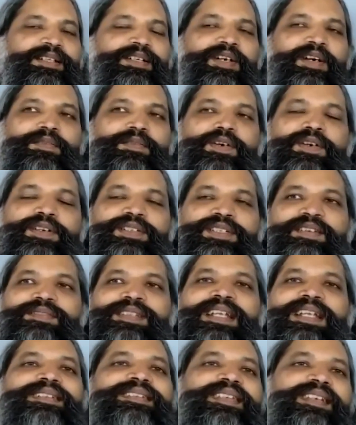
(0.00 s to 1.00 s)
Of course, if
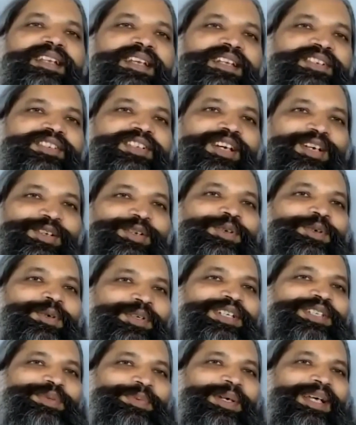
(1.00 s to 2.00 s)
there is inertia, you
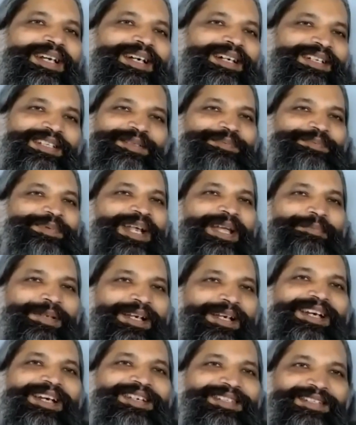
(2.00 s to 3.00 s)
notice where it is.
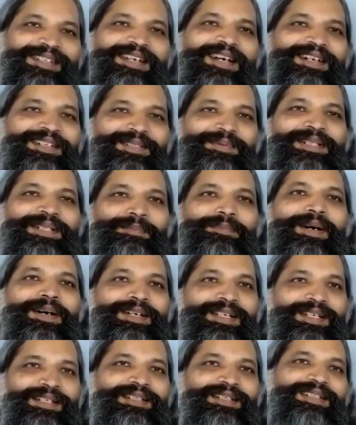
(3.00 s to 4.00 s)
Primarily, it starts with the
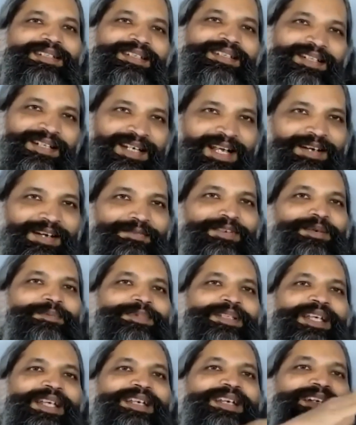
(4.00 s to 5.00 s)
body. And from
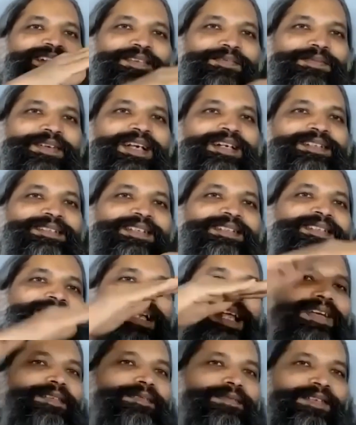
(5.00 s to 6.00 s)
there, it reflects in the
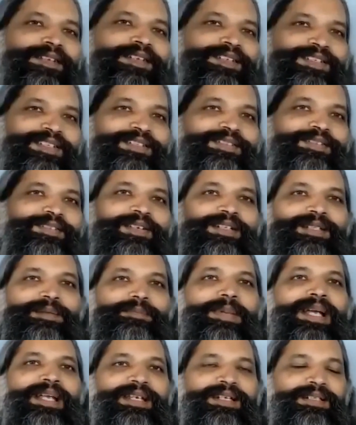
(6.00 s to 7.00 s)
life energies or in the
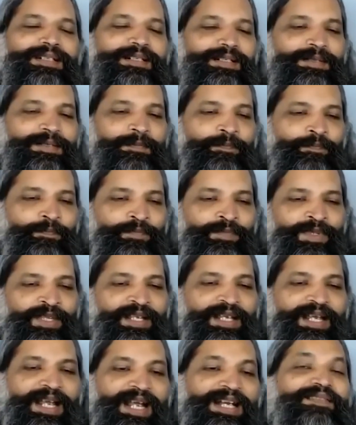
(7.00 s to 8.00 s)
mind.
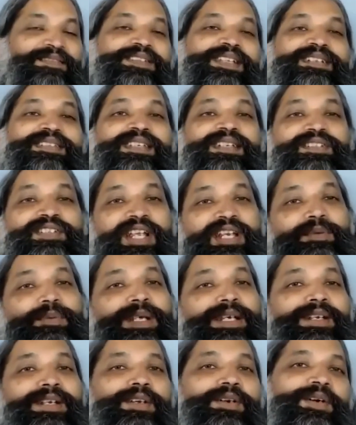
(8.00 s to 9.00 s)
And if there is a
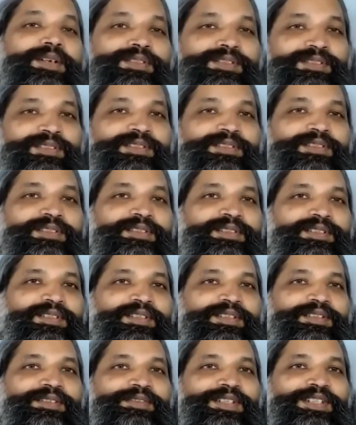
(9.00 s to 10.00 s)
genuine cause
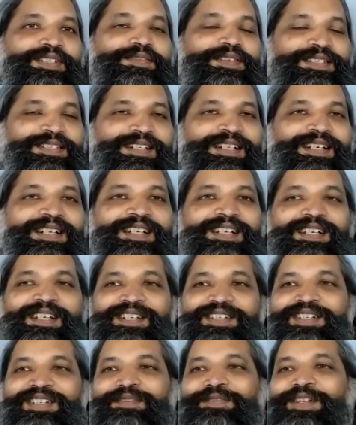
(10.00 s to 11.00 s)
for the physical
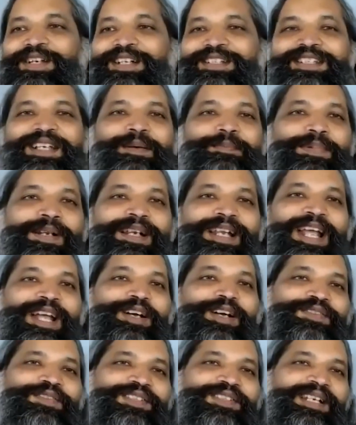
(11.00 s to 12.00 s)
inertia, for example,
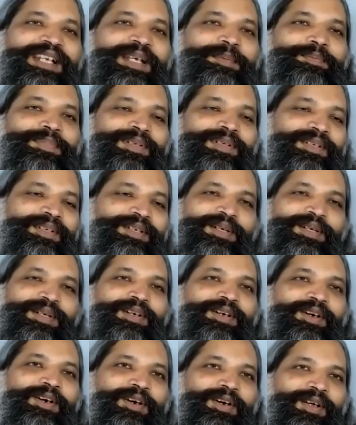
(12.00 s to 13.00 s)
lack of sleep
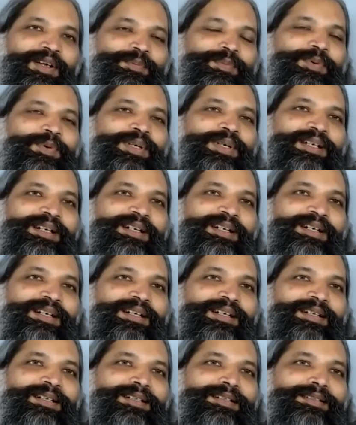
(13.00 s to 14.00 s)
or
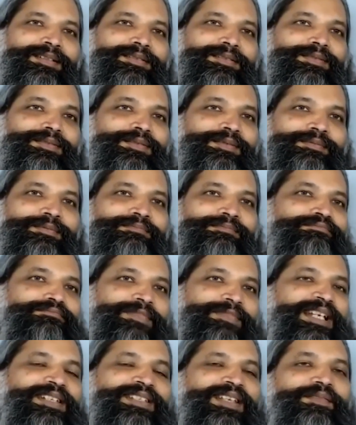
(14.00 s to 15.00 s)
poor
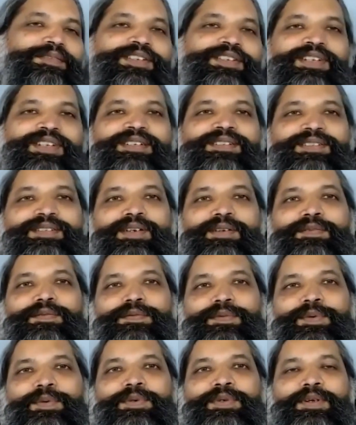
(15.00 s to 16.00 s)
insufficiency of
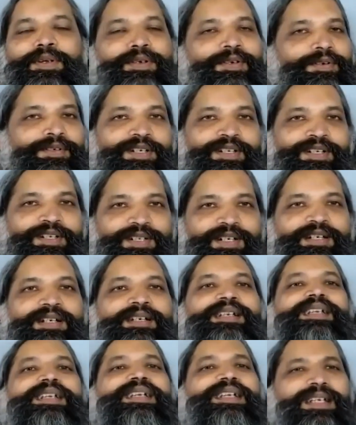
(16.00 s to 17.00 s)
food or nutrition,
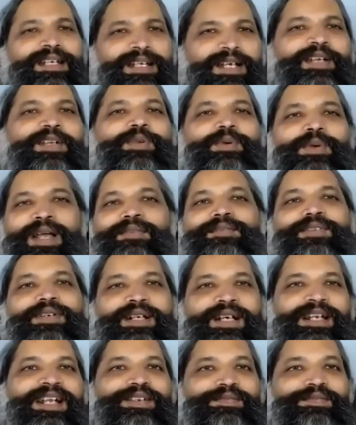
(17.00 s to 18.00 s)
you have to
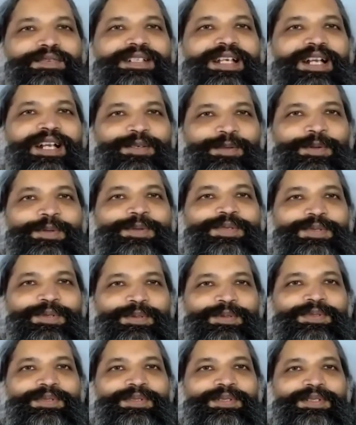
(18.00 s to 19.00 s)
correct for that
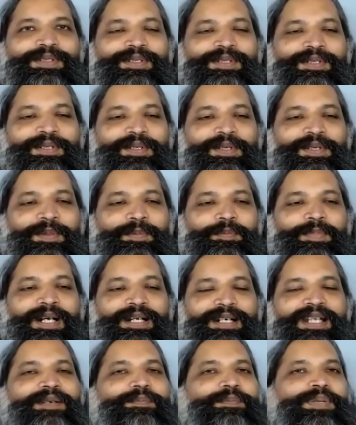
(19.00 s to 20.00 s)
also.
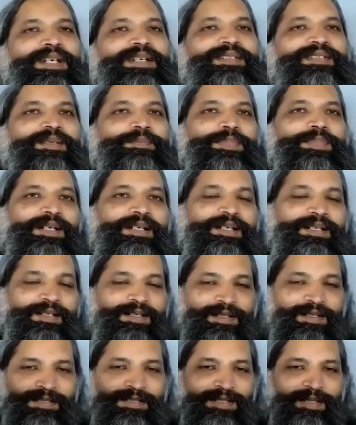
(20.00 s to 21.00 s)
But in principle,
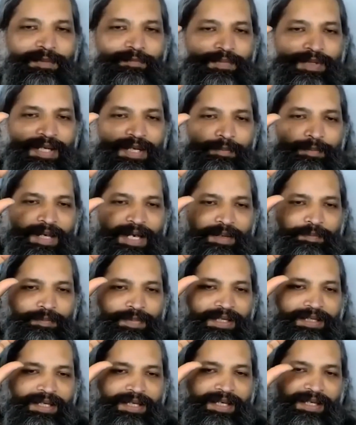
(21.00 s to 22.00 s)
simply by
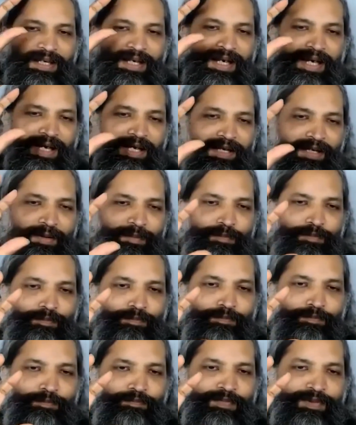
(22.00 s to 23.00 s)
bringing a higher
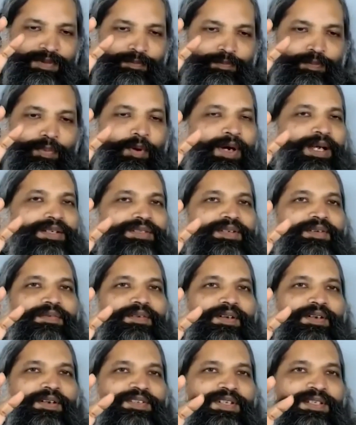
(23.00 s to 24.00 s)
poise of
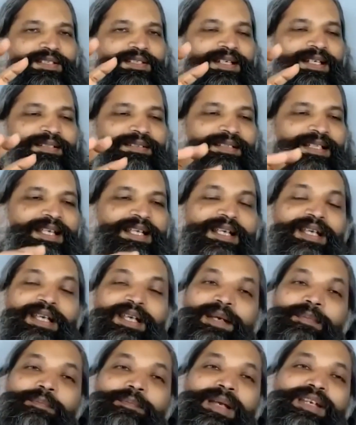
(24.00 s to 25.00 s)
consciousness,
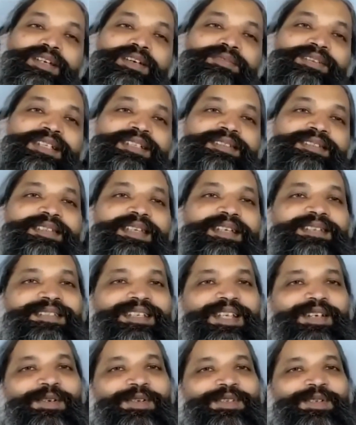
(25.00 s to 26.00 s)
many of these things
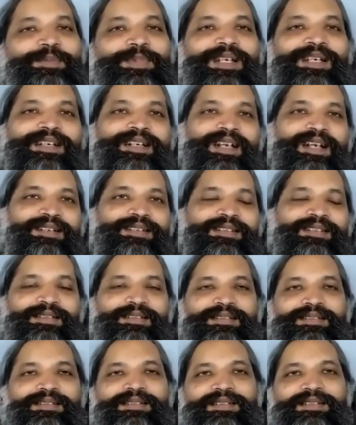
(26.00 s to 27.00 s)
can also be corrected.
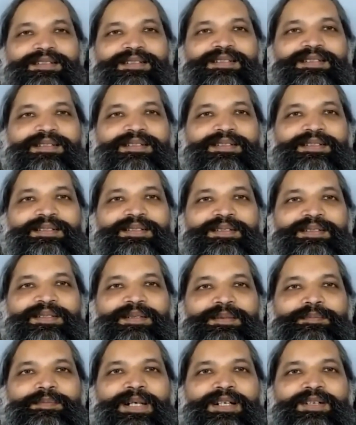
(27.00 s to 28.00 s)

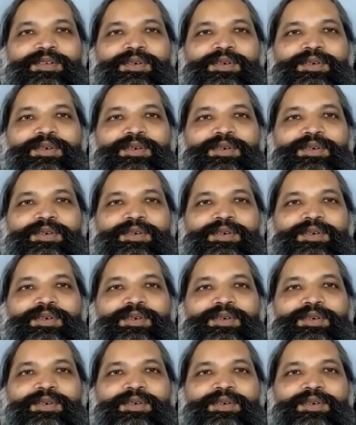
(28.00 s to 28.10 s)
But